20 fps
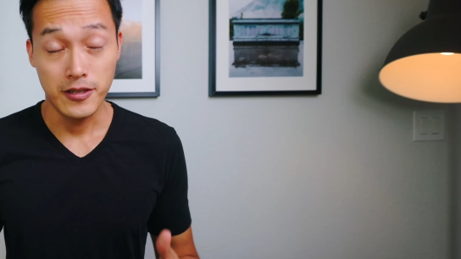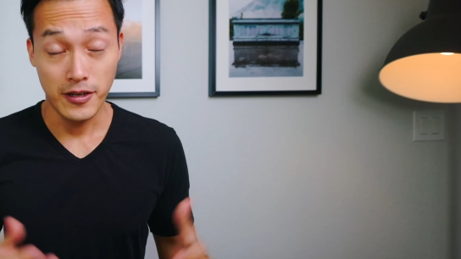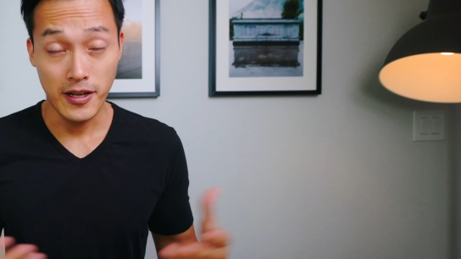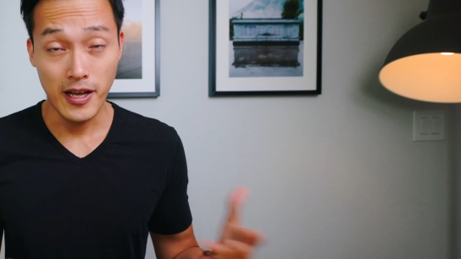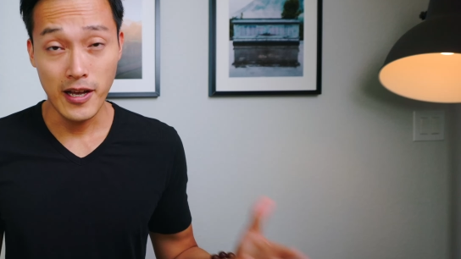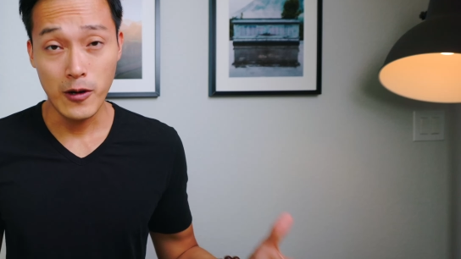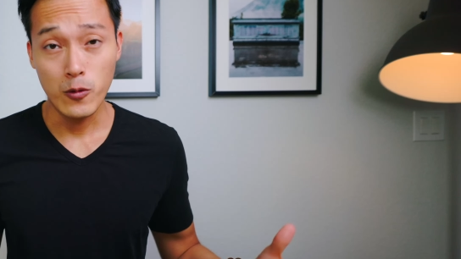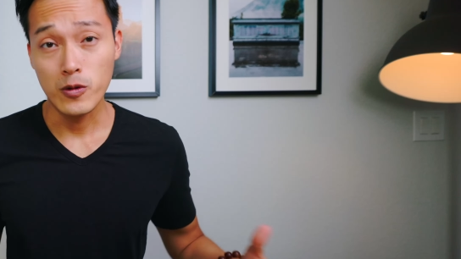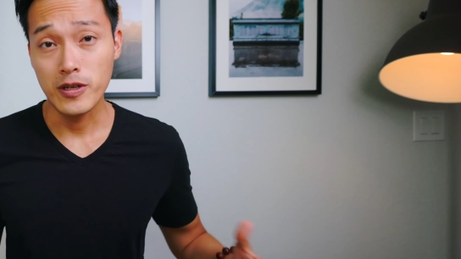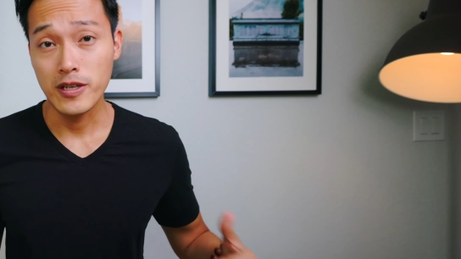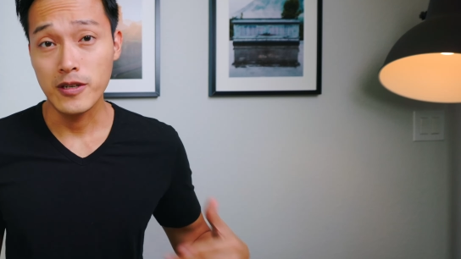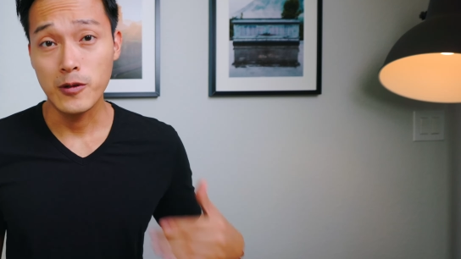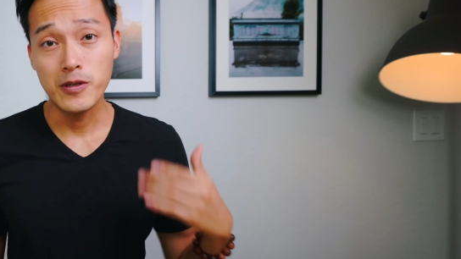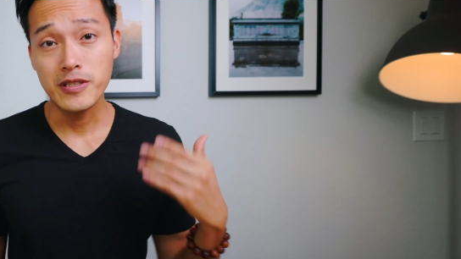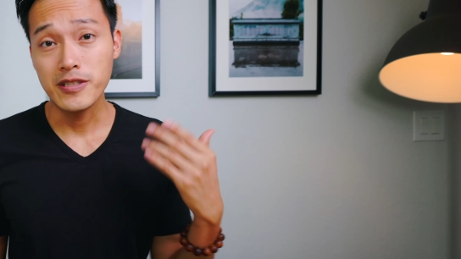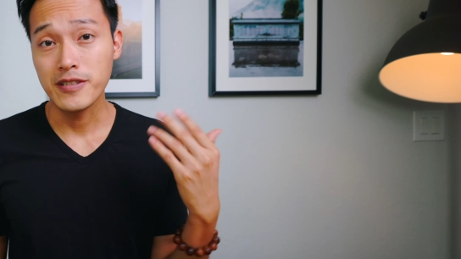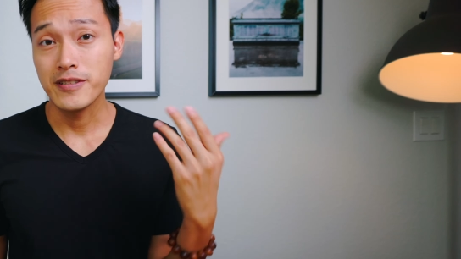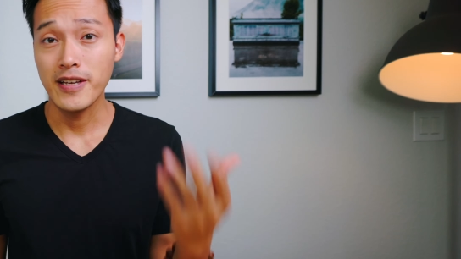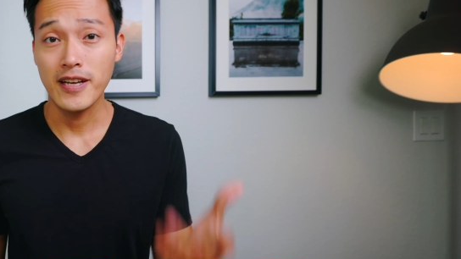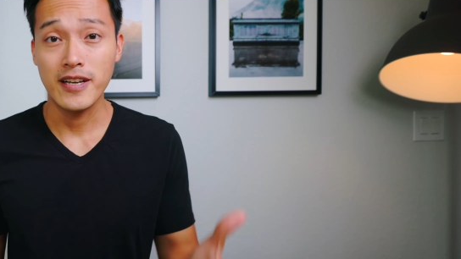Today we're going
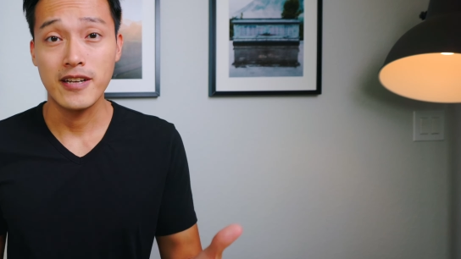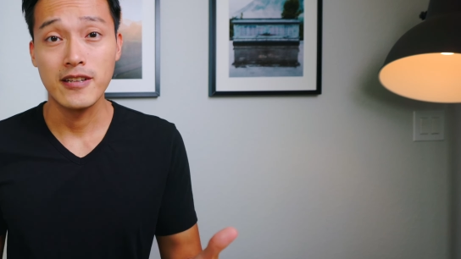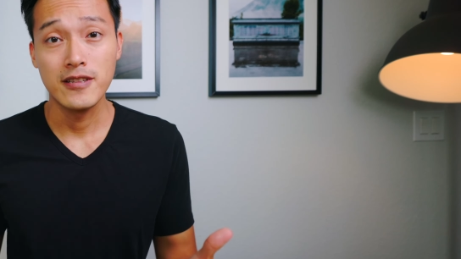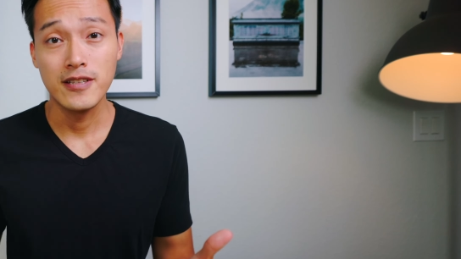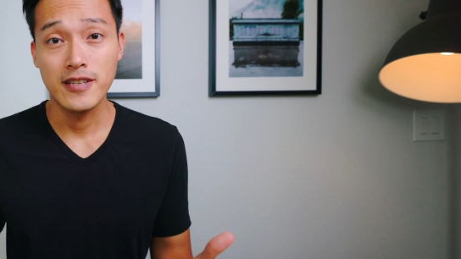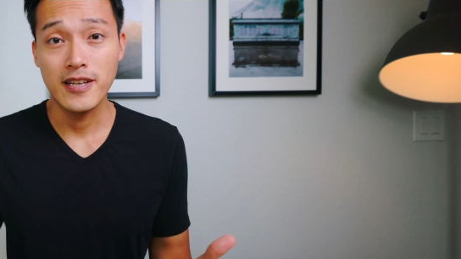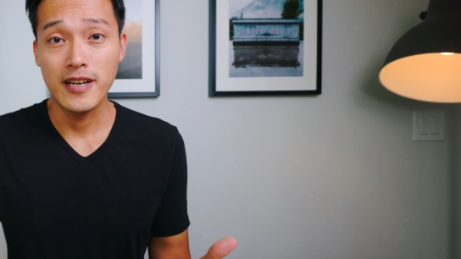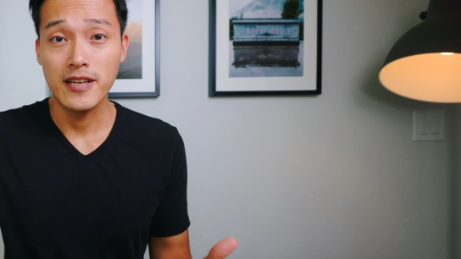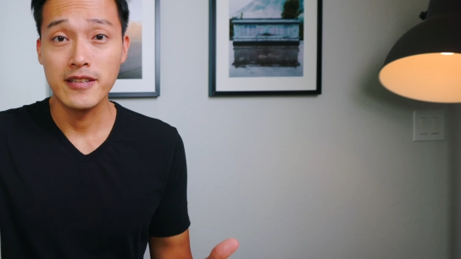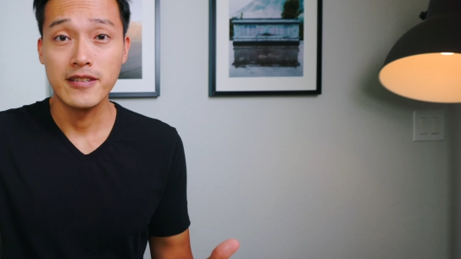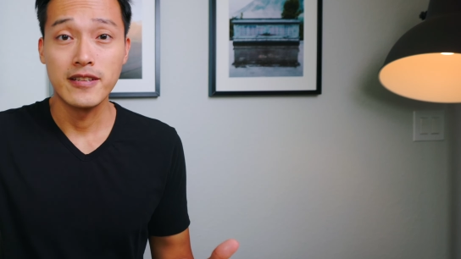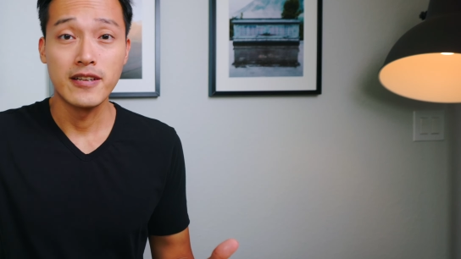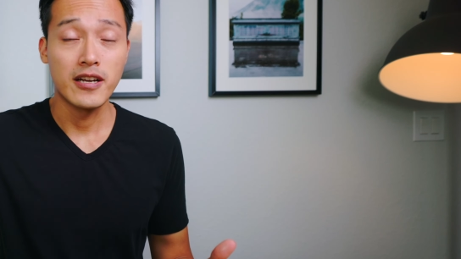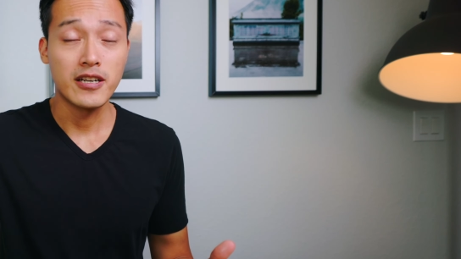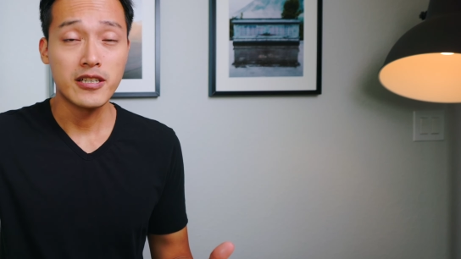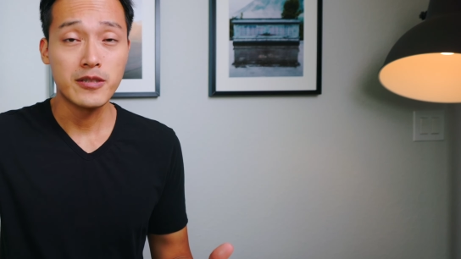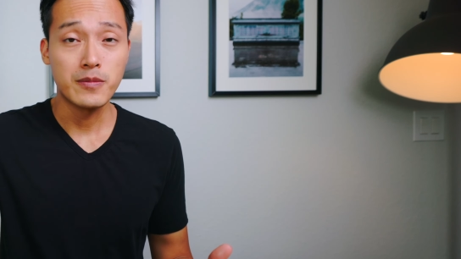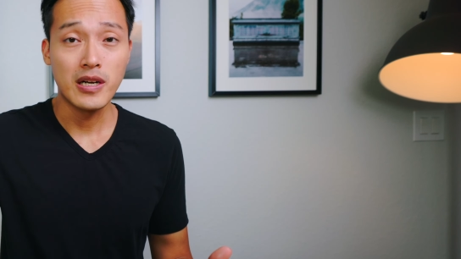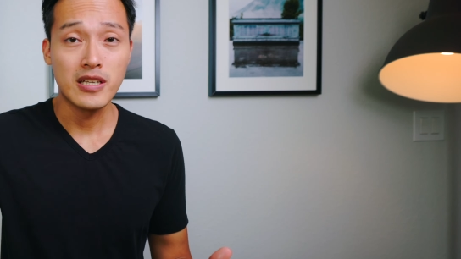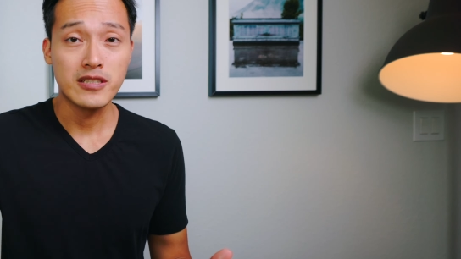to take a look at the
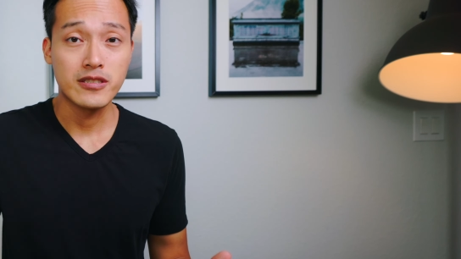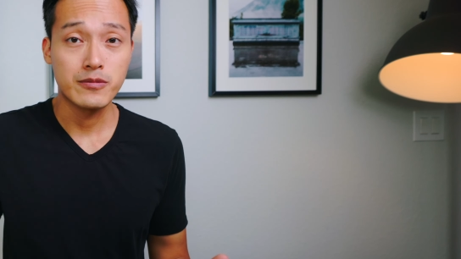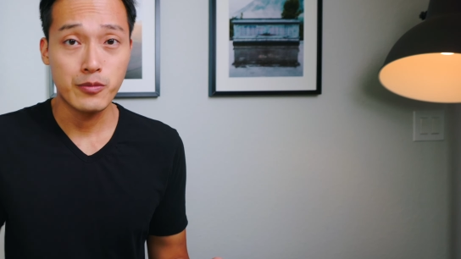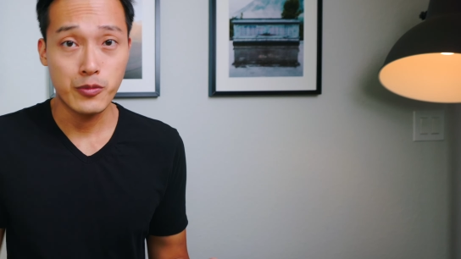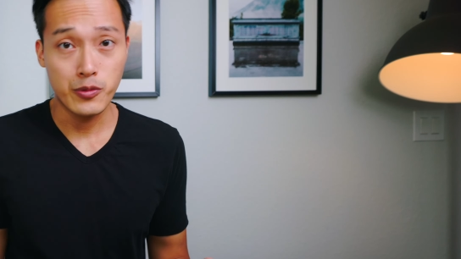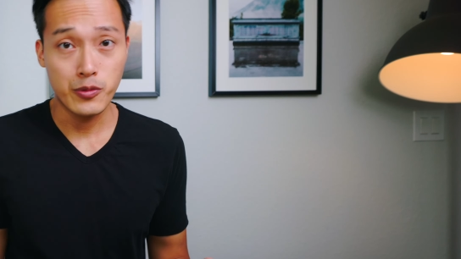AirPods